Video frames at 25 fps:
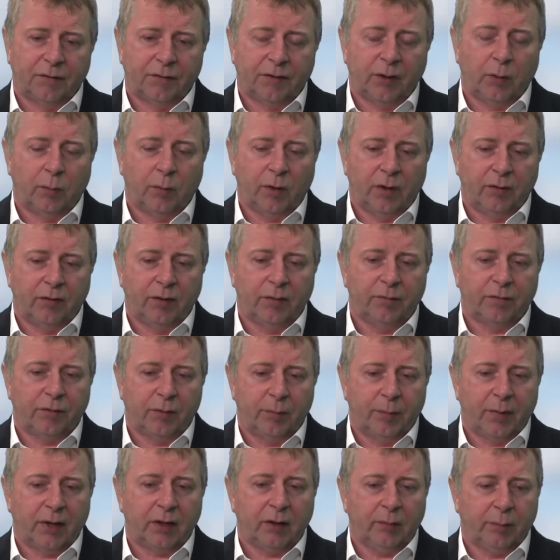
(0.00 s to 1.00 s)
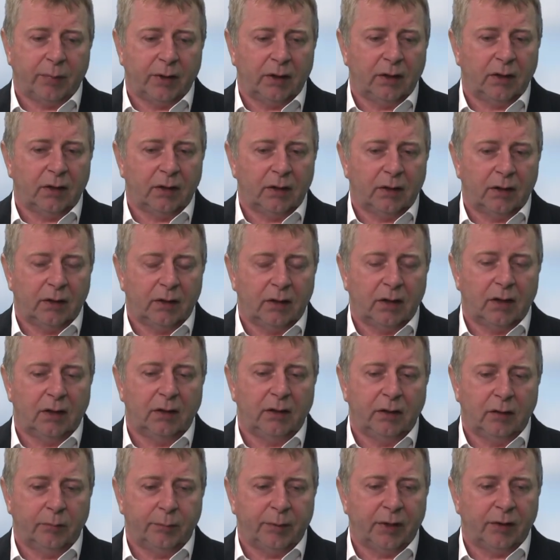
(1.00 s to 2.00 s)
think we're in for maybe a
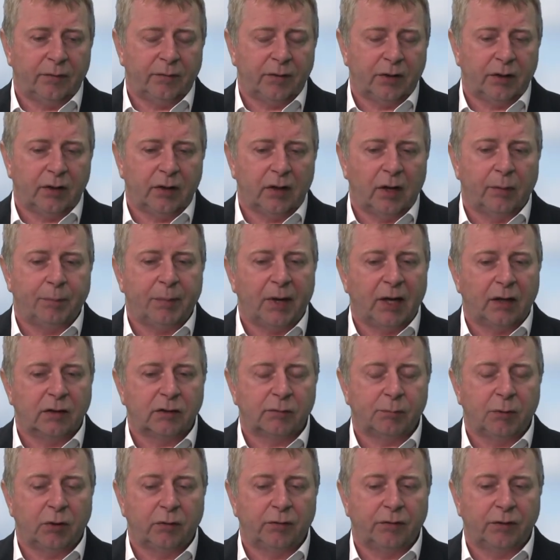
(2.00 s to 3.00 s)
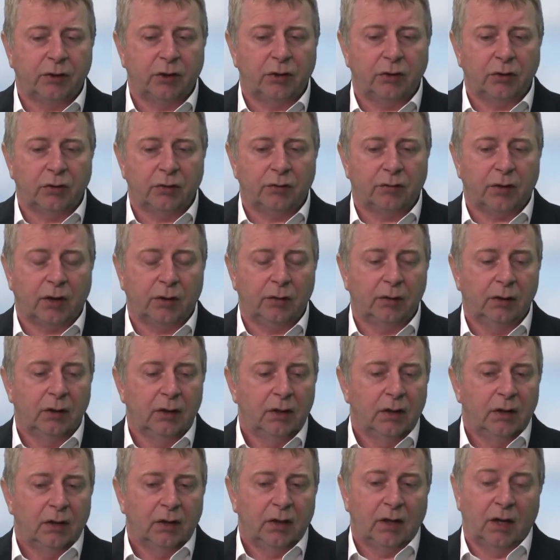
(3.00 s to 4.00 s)
little bit of a bad spell for the euro.
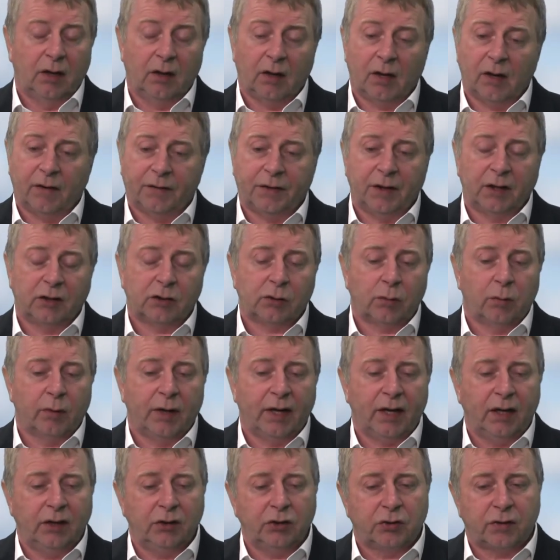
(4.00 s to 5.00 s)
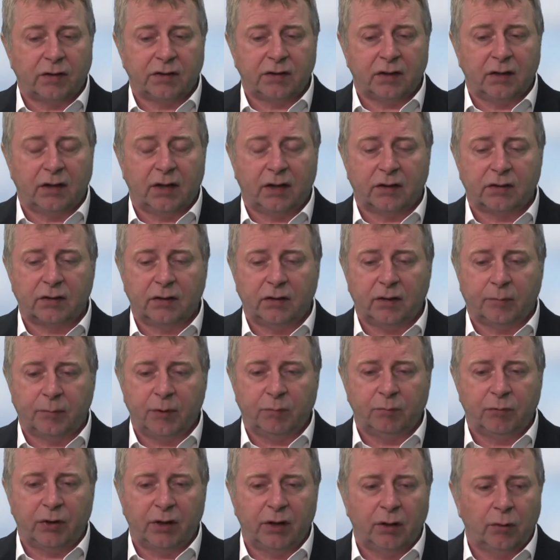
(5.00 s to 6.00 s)
And I think it's quite interesting, actually. I've
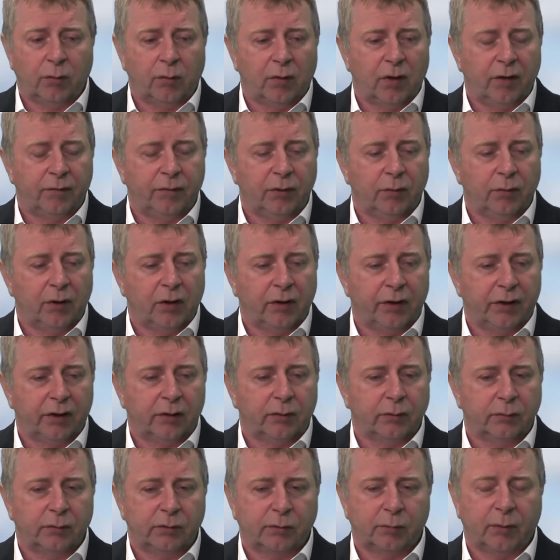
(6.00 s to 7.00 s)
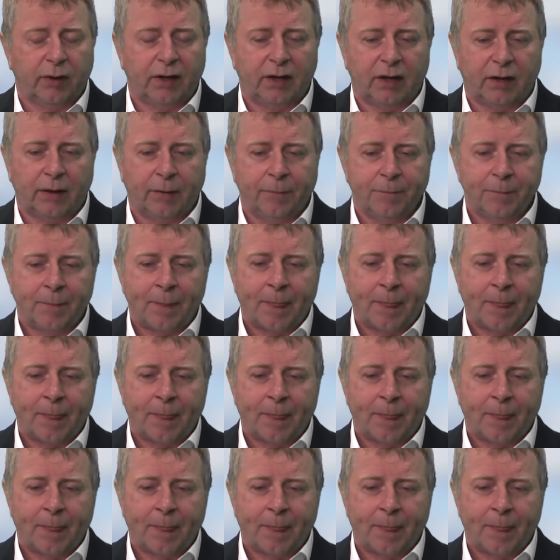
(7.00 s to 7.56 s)
been reading quite a few articles where.